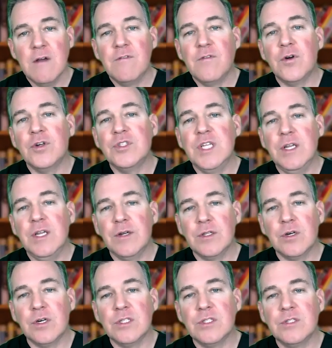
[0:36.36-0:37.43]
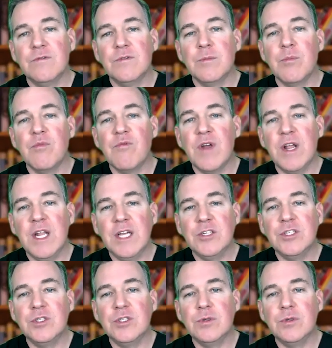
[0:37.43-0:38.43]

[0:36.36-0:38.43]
First to hearing loss from radiation